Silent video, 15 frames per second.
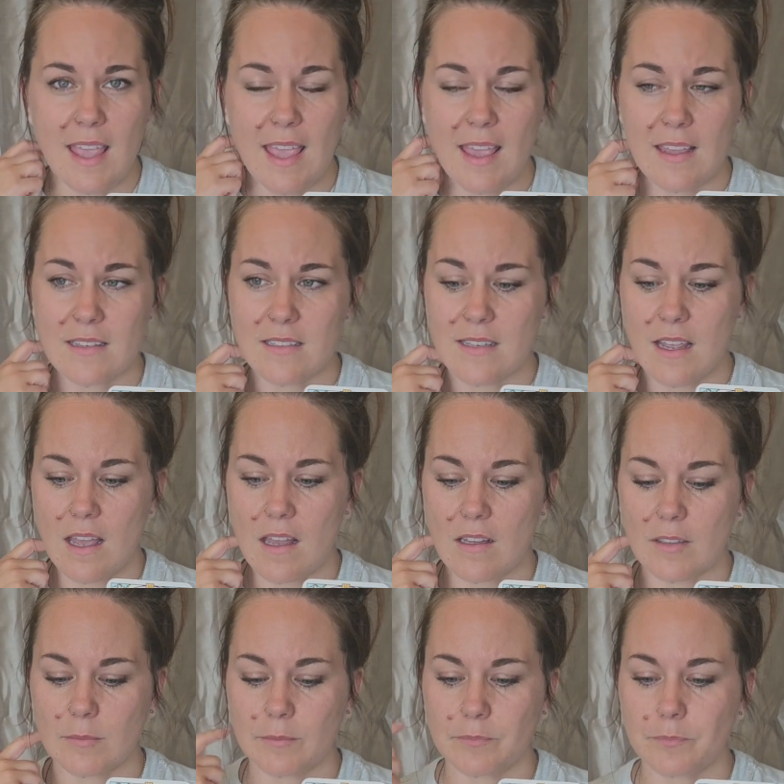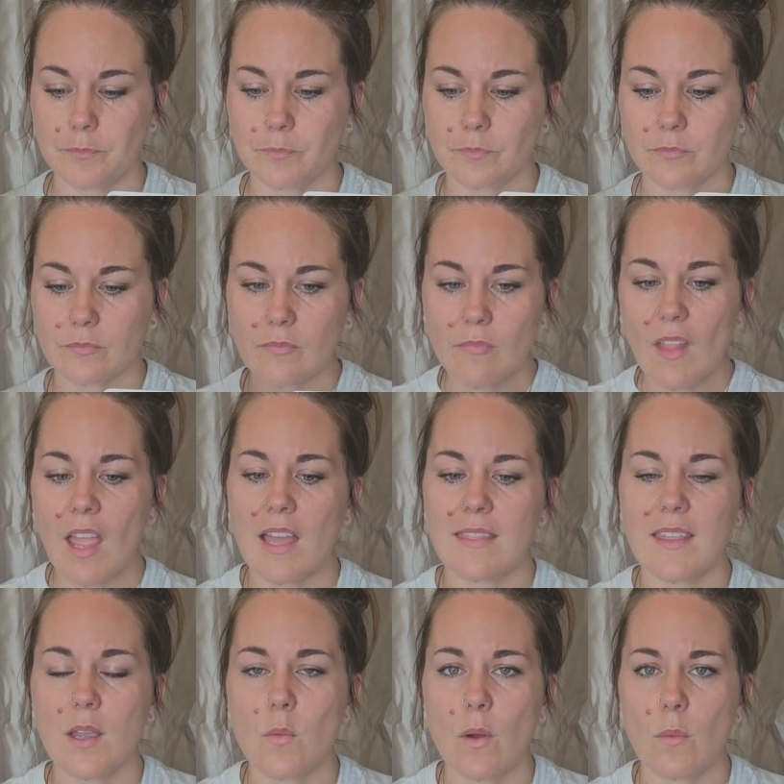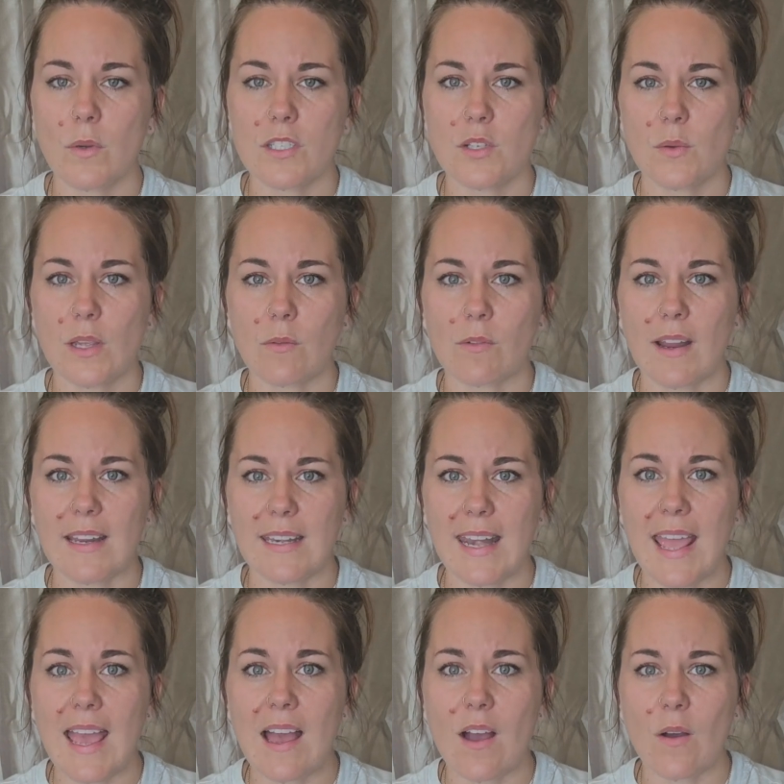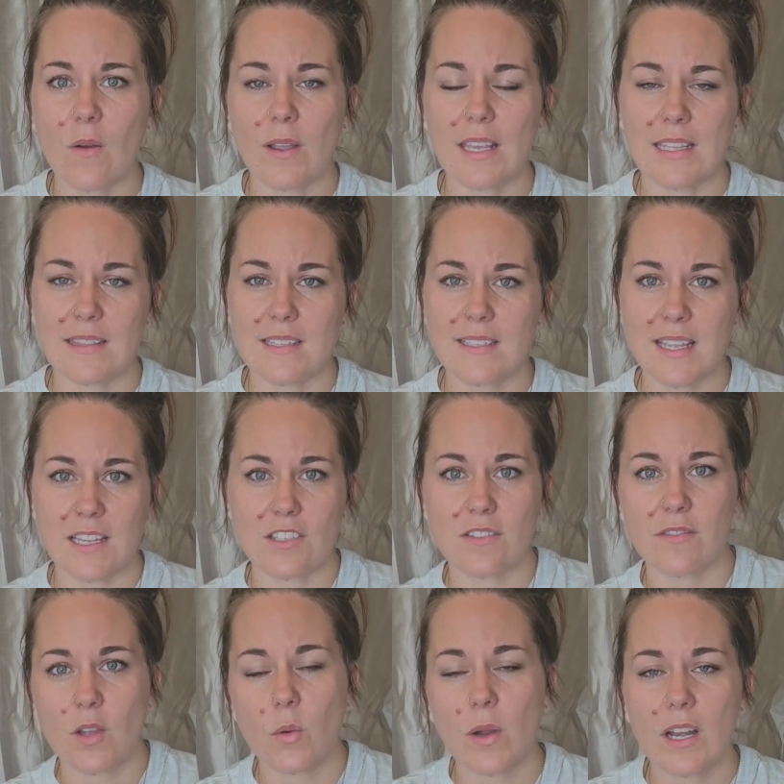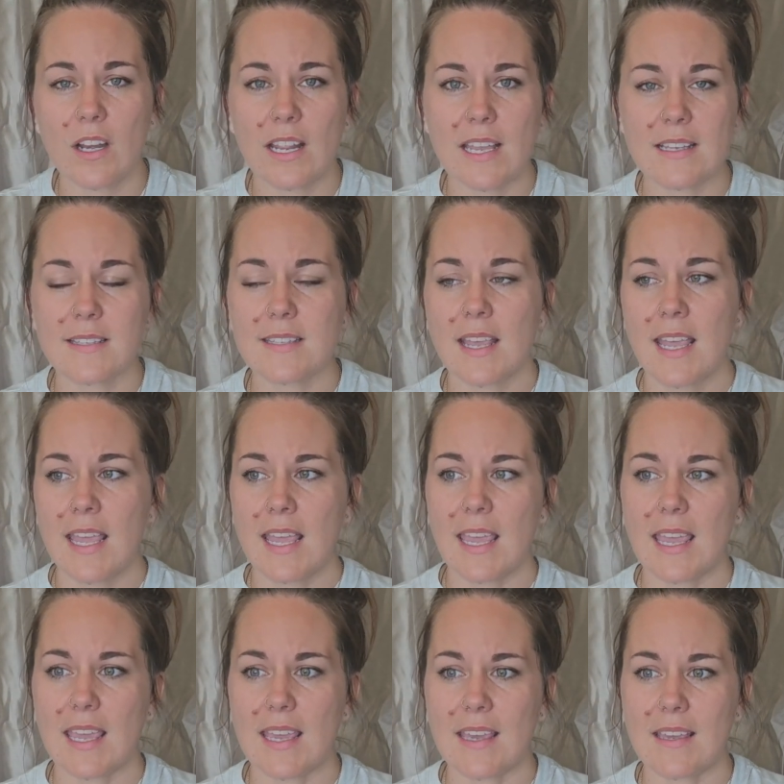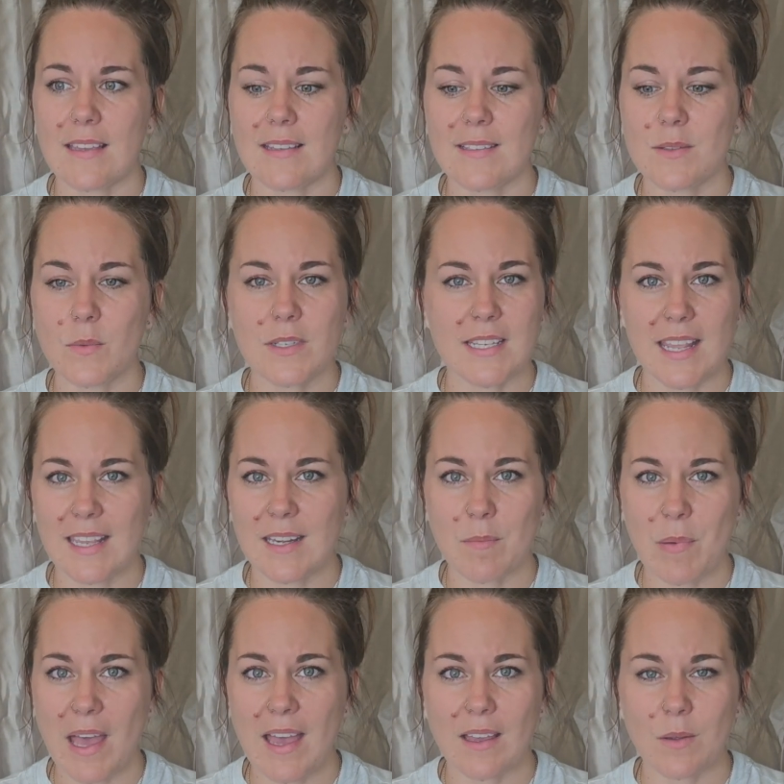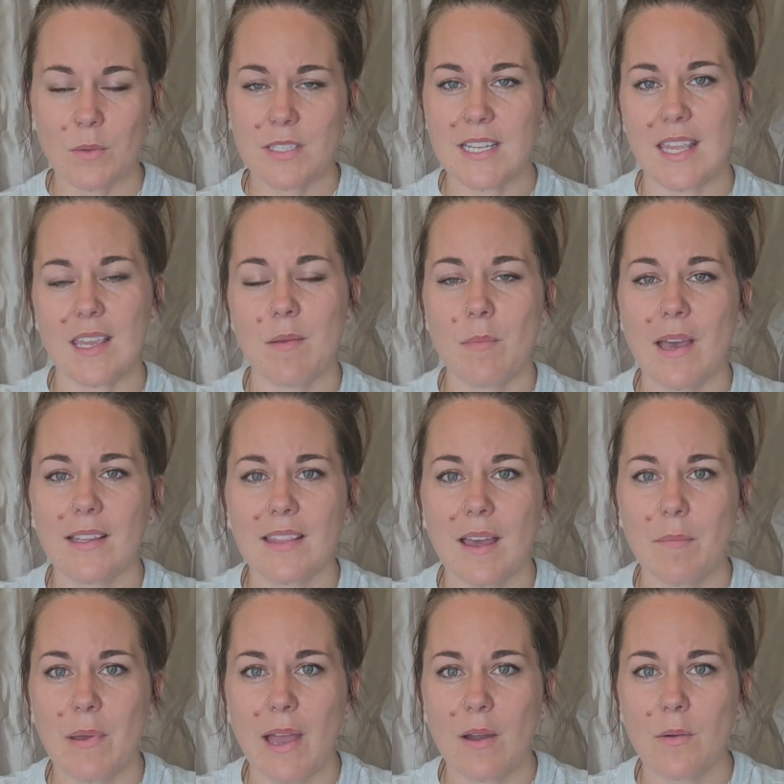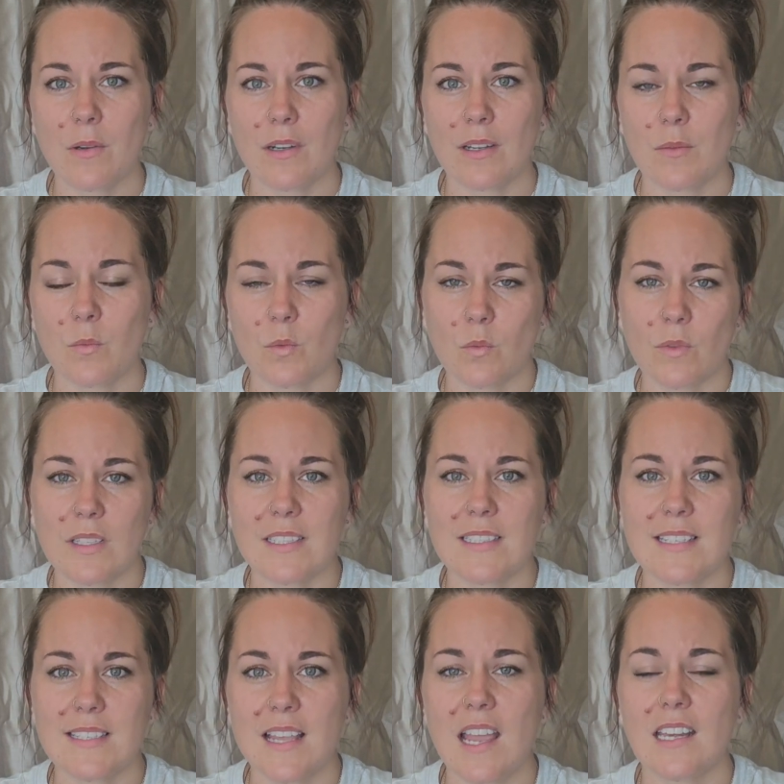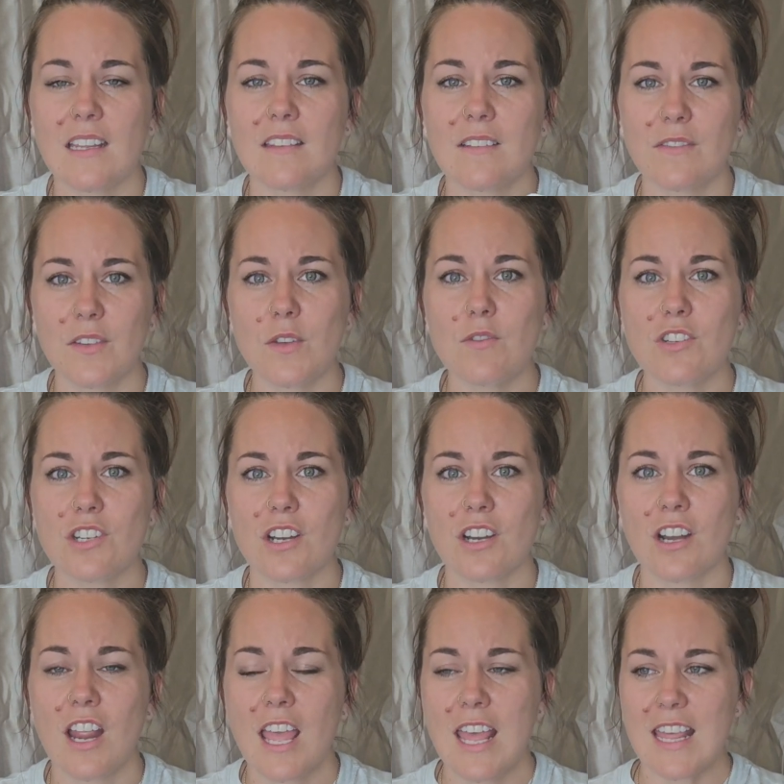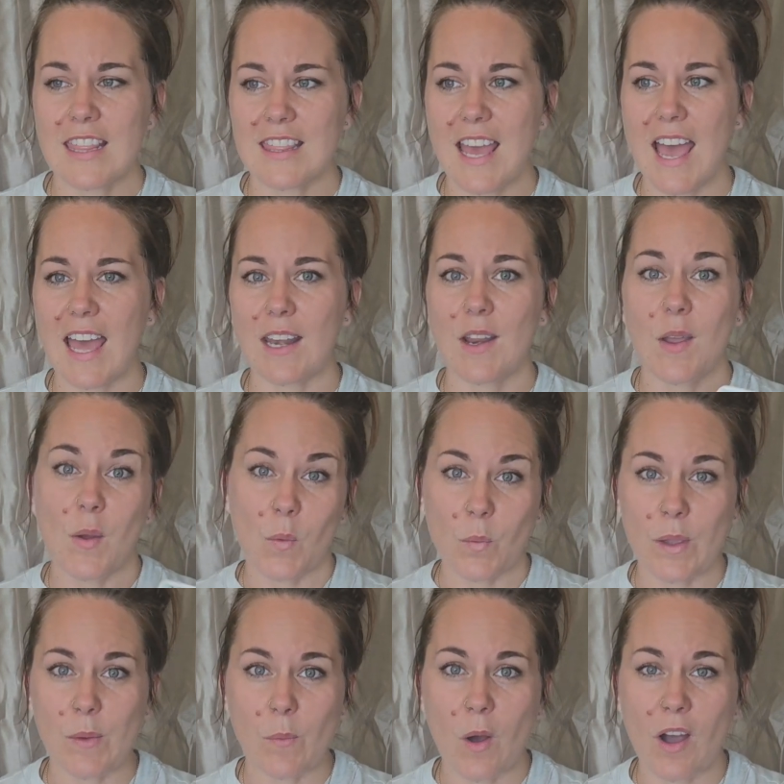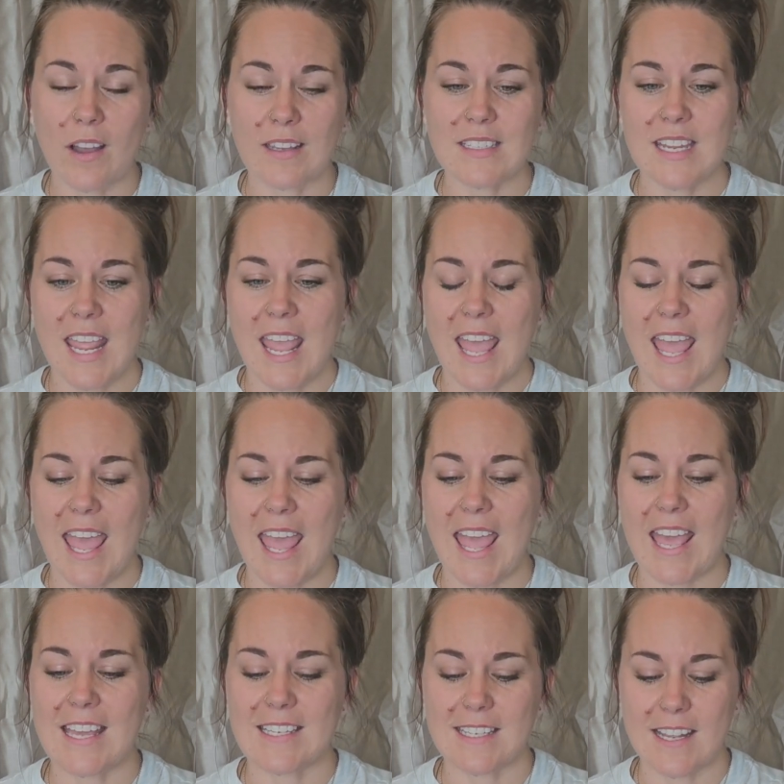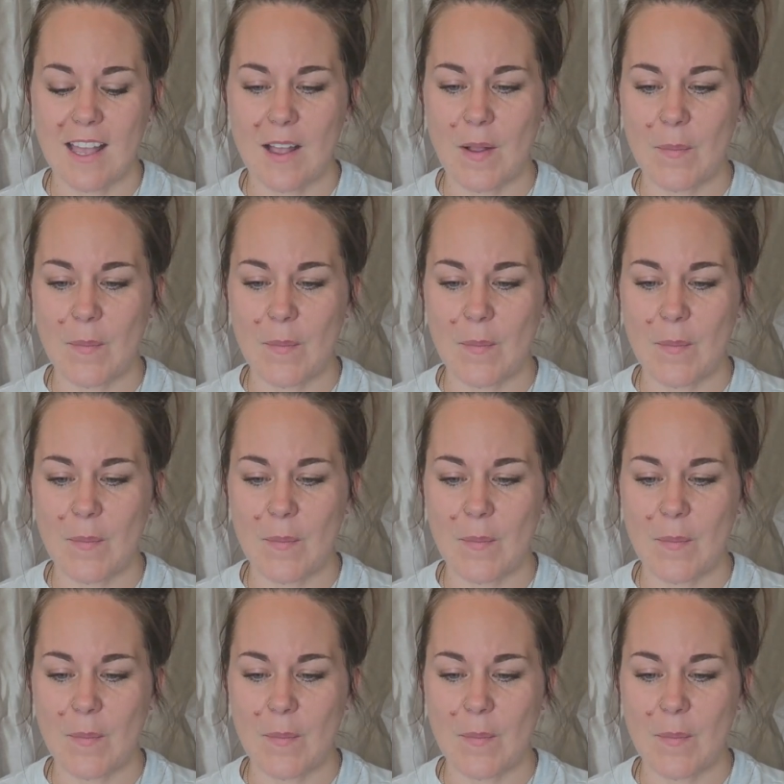And I think what we're doing right now in this age of Aquarius is we're taking it back. We're taking back that power, and we're really designing the future that we want. And